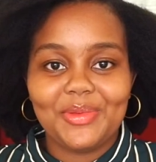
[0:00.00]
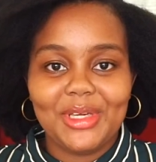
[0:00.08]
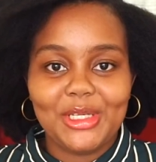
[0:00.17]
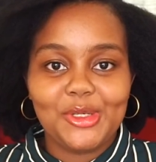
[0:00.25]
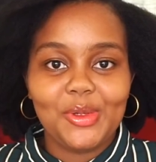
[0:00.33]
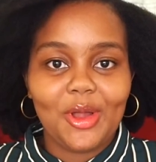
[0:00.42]

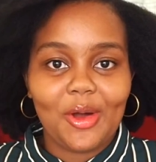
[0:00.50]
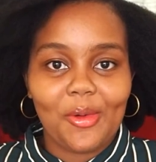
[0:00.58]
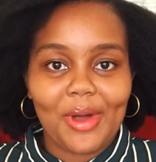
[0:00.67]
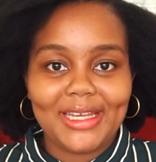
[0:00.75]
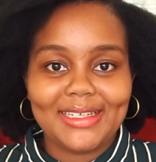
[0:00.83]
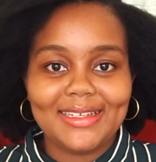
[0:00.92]
be too
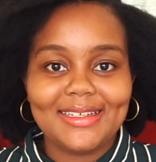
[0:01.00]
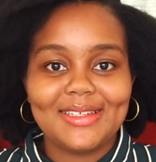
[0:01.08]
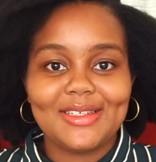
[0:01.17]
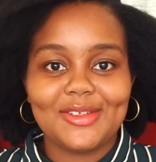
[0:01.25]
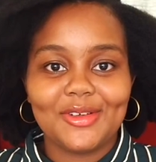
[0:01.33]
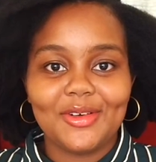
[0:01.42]
long-winded,
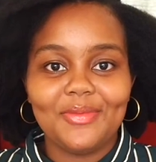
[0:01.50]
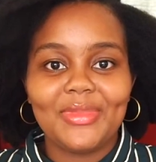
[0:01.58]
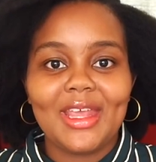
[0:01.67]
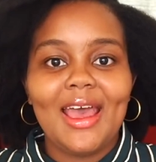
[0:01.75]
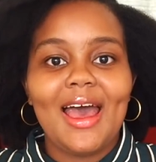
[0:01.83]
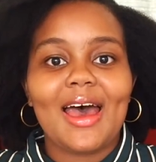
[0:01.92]
so
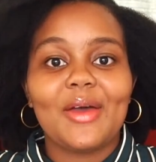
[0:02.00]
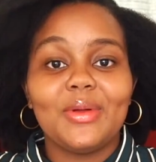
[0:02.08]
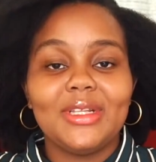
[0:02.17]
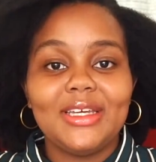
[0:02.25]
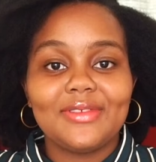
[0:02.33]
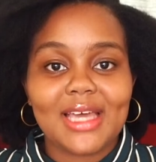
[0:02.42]
I
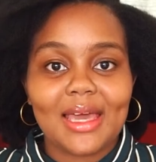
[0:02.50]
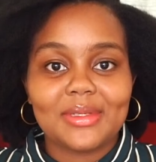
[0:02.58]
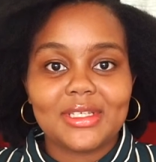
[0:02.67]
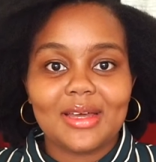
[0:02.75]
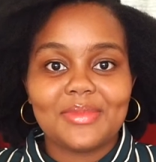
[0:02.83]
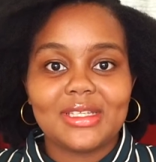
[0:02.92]
will leave
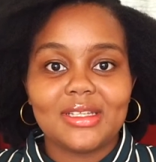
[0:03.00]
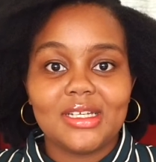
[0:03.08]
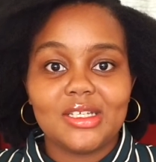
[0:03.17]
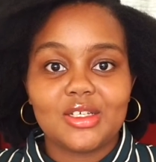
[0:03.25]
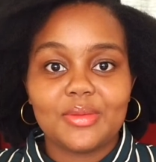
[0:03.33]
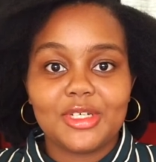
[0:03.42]
timestamps in the
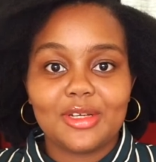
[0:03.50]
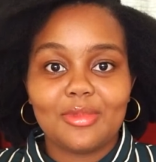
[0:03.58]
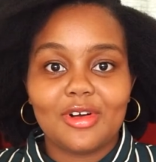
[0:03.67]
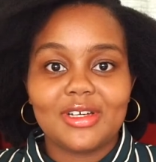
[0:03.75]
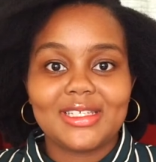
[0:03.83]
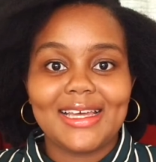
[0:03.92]
description
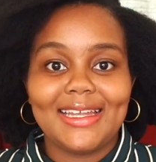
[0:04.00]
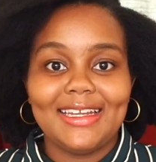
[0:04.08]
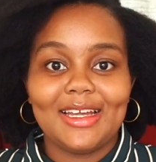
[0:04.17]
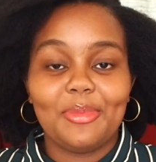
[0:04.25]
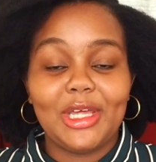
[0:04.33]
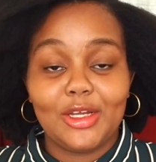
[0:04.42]
box and
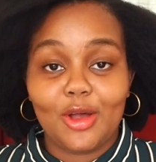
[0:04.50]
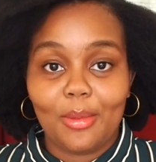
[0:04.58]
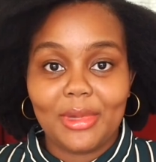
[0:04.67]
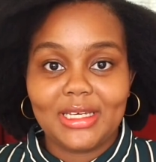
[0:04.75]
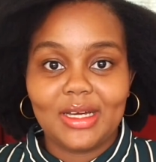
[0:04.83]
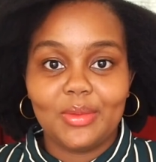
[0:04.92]
in a pinned
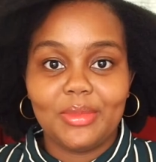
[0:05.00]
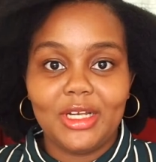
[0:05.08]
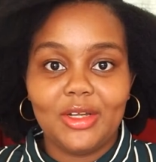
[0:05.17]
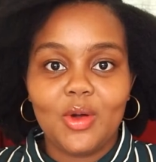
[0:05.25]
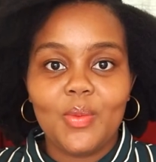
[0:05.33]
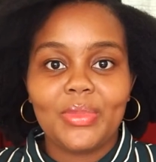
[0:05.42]
comment down
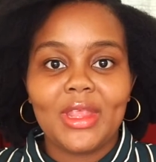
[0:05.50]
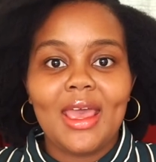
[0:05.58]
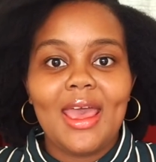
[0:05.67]
below.